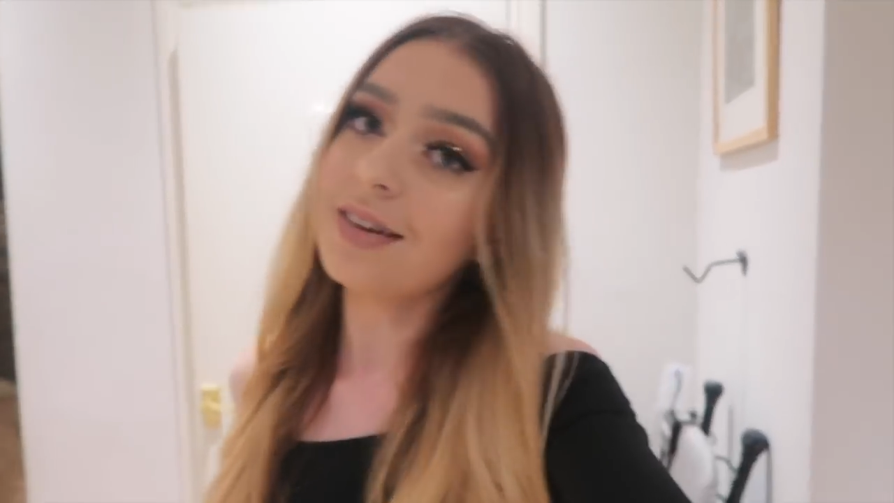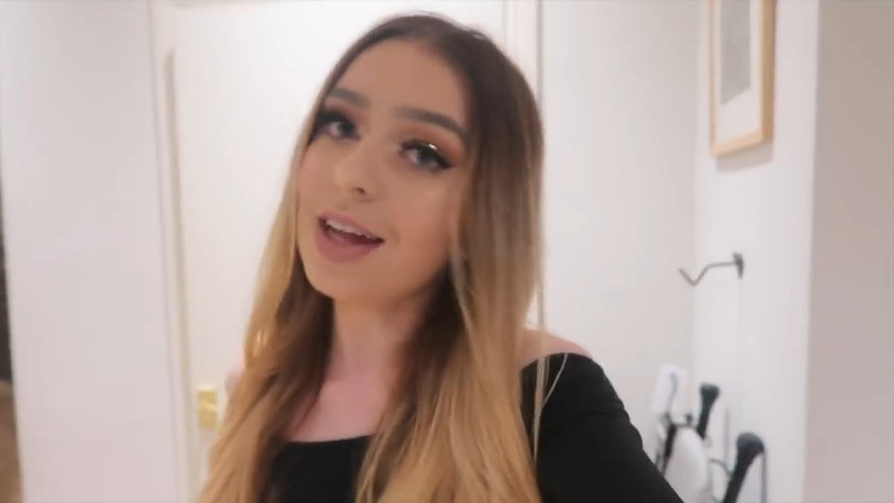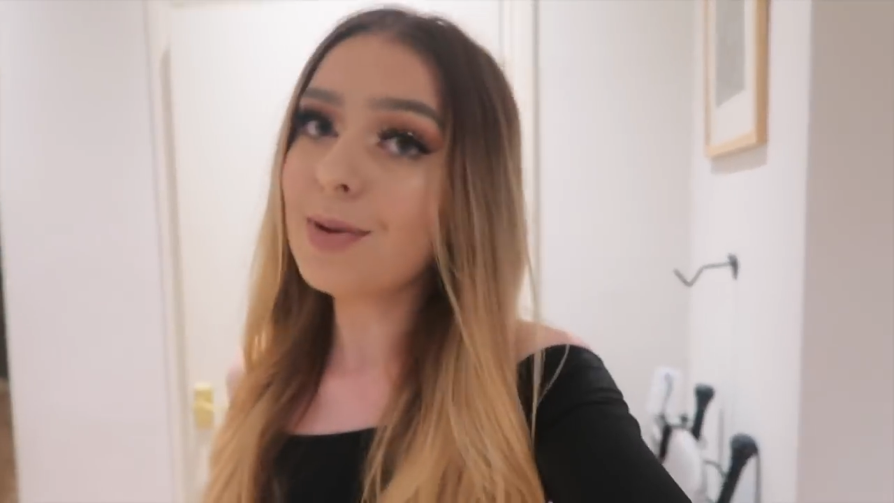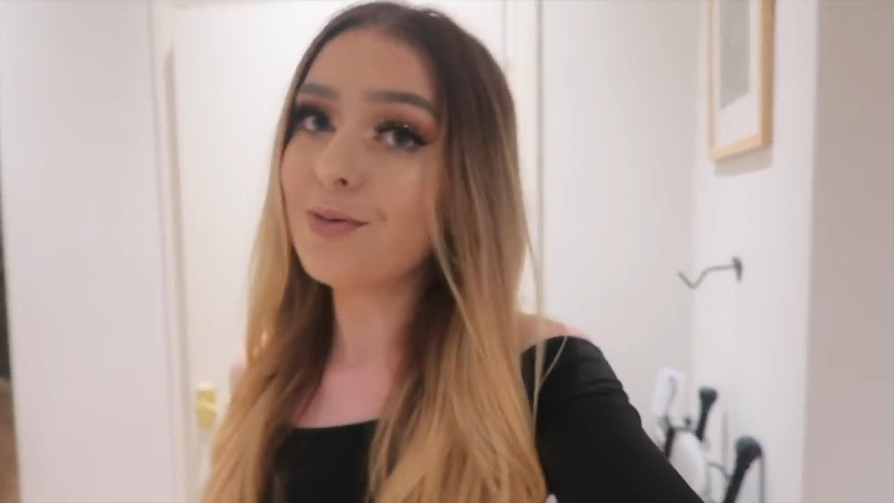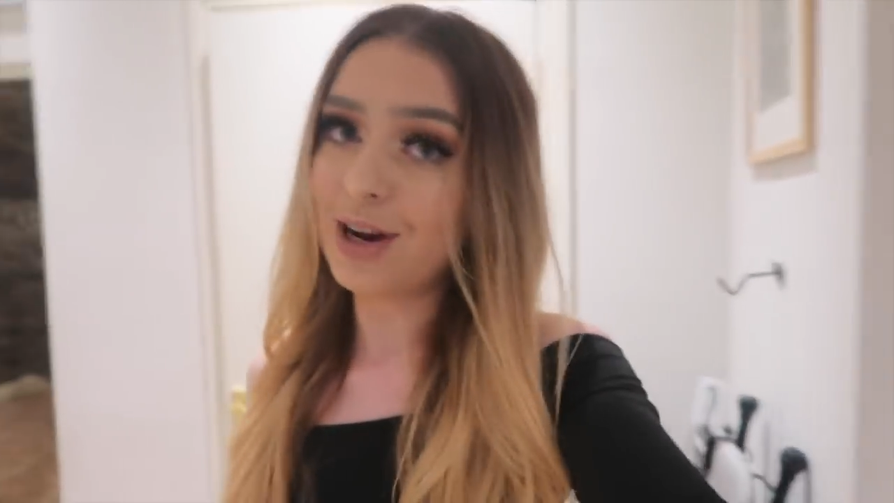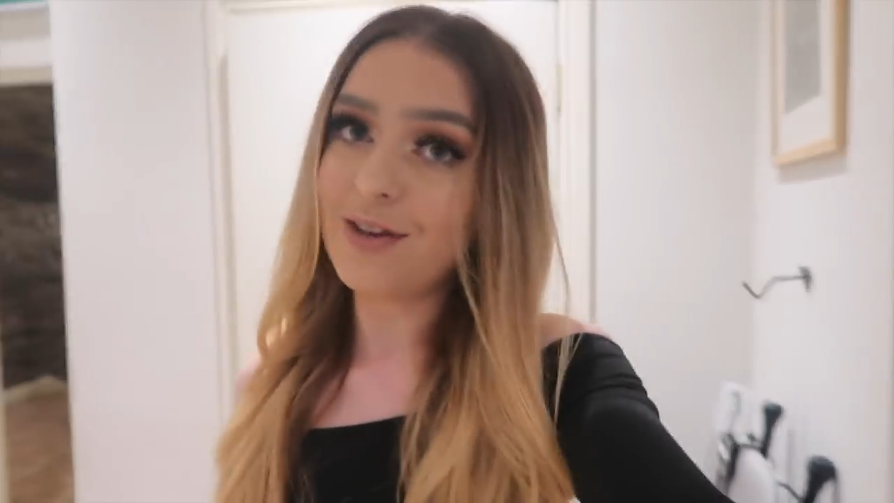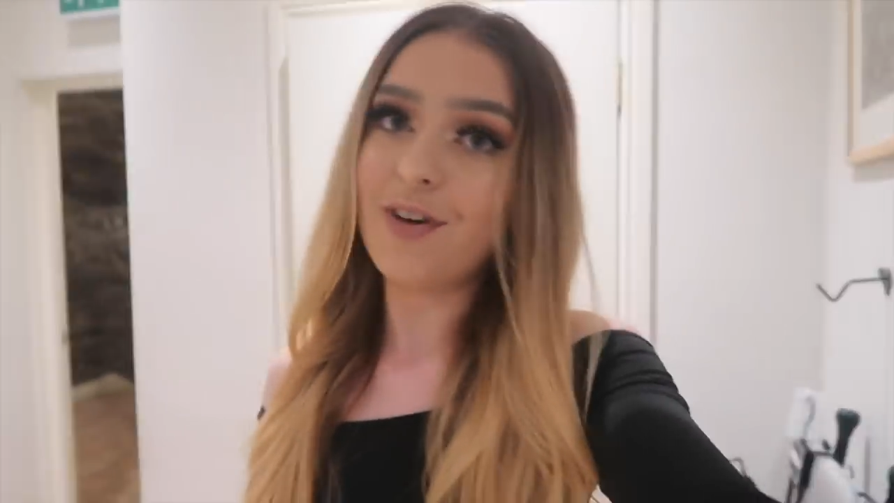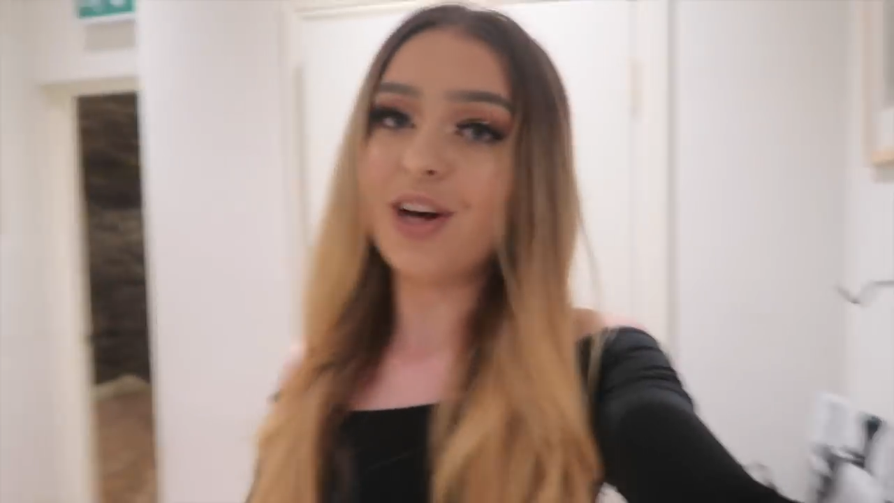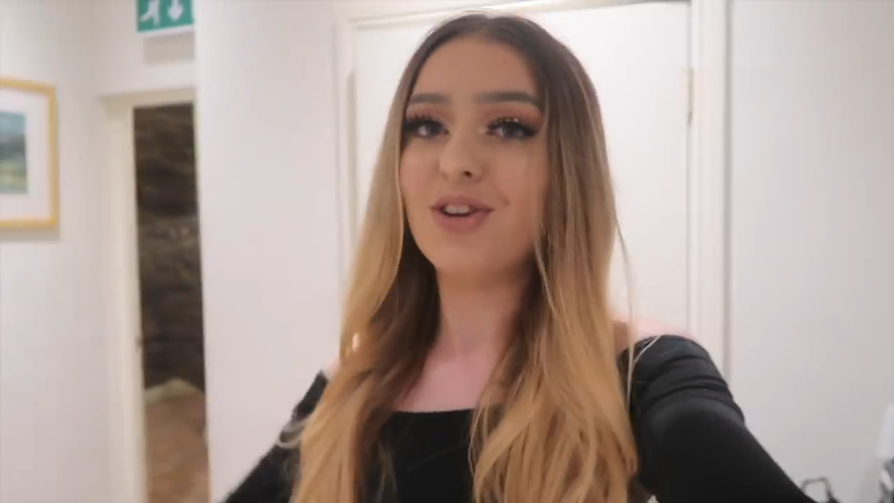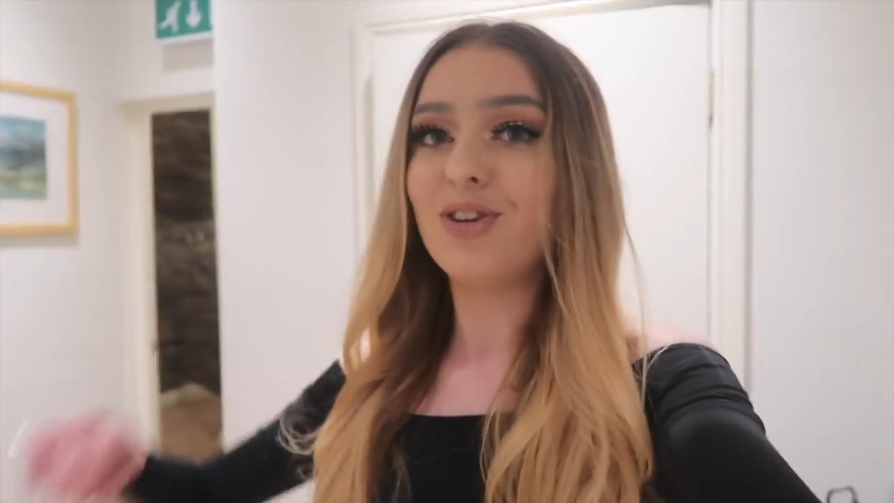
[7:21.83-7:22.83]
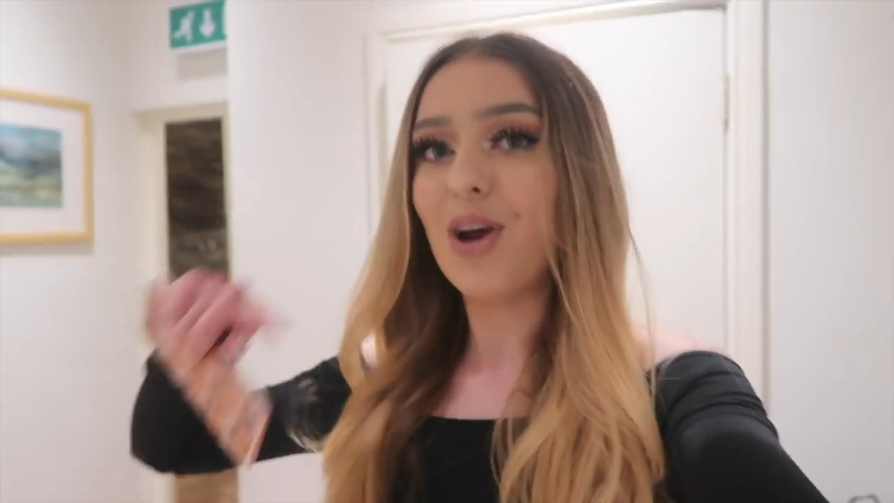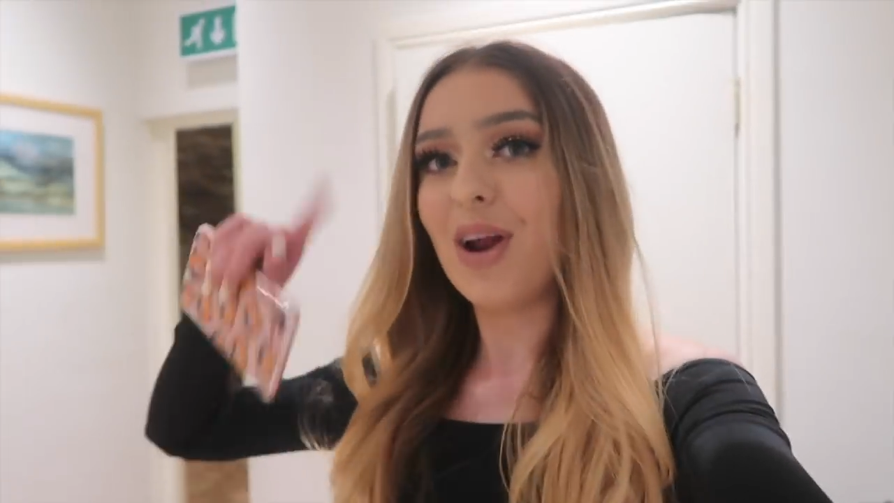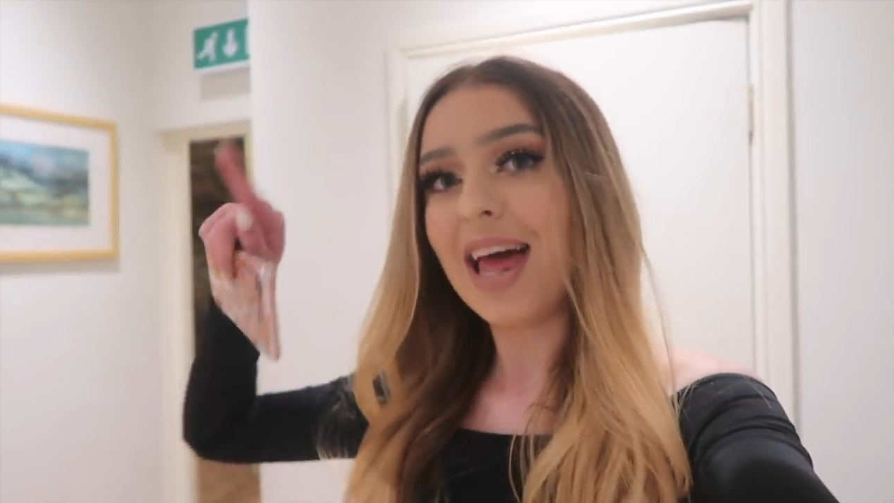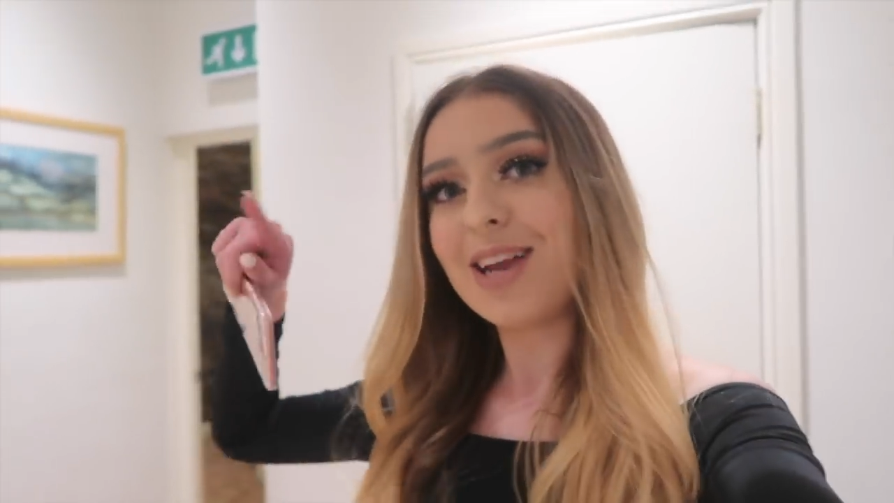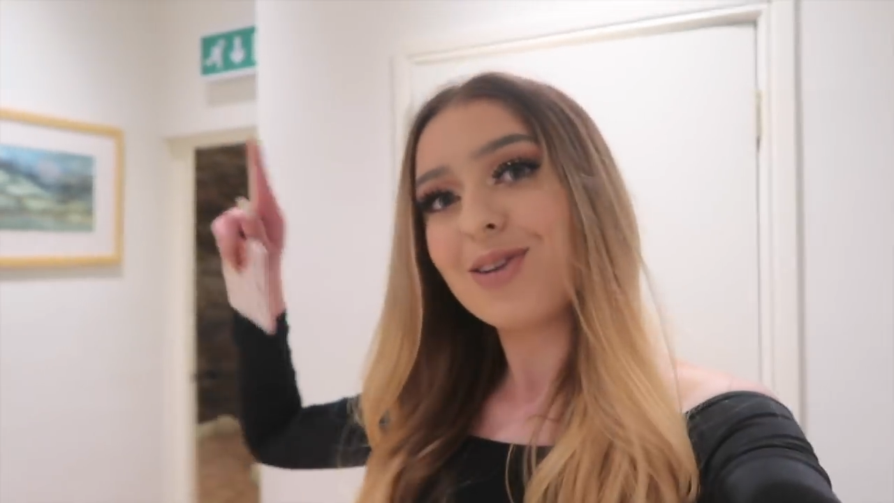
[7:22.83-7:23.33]
It's gonna be really fun,
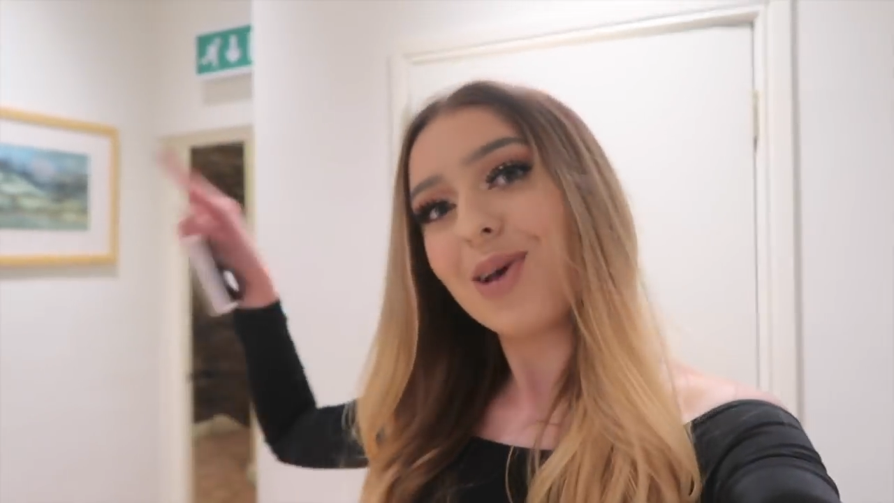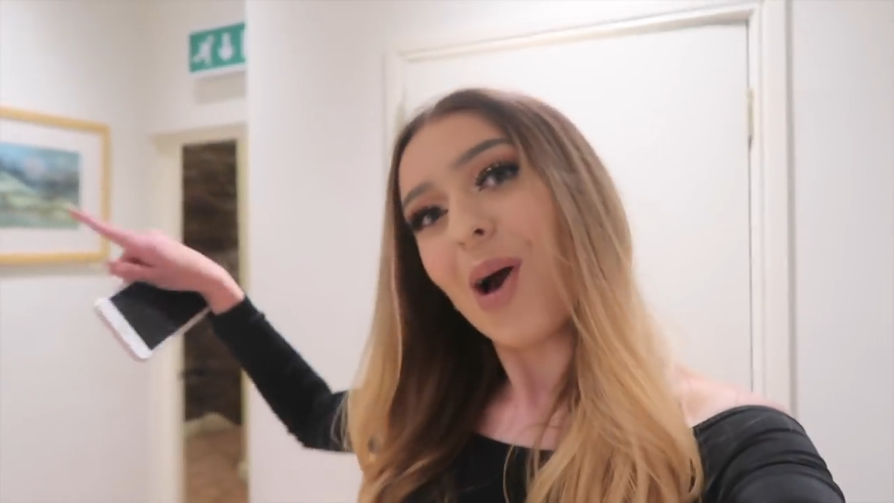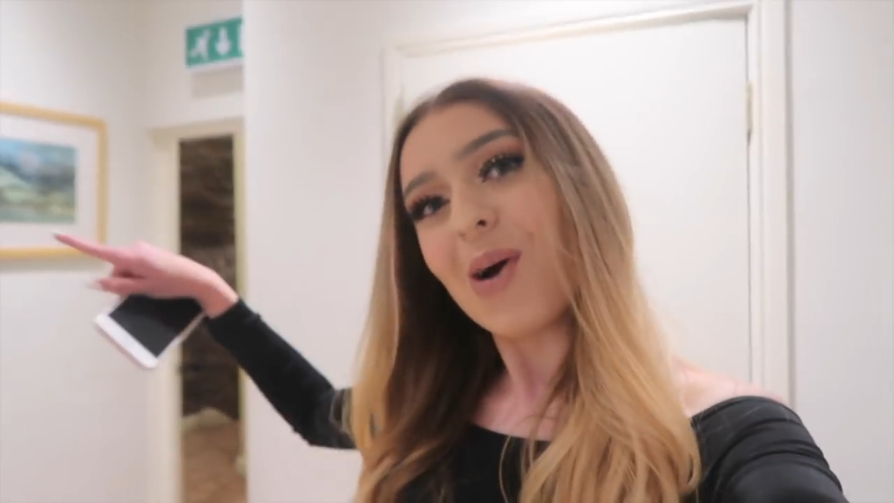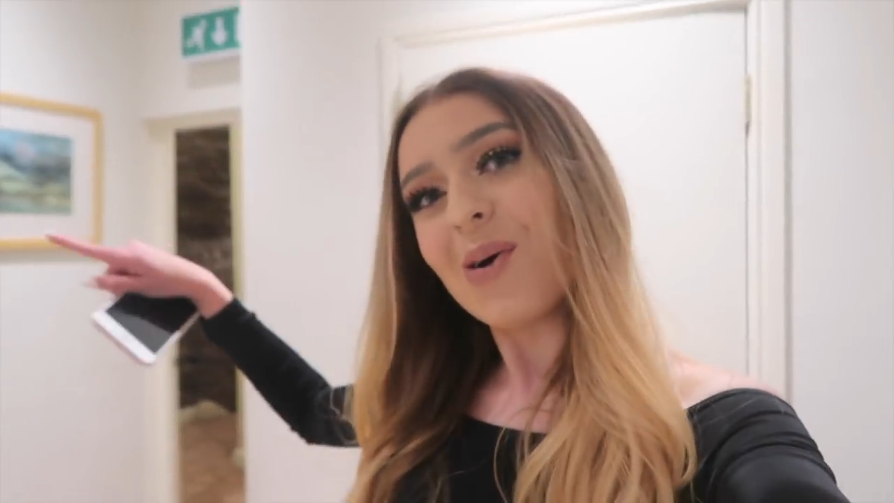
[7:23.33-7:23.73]
so let's go.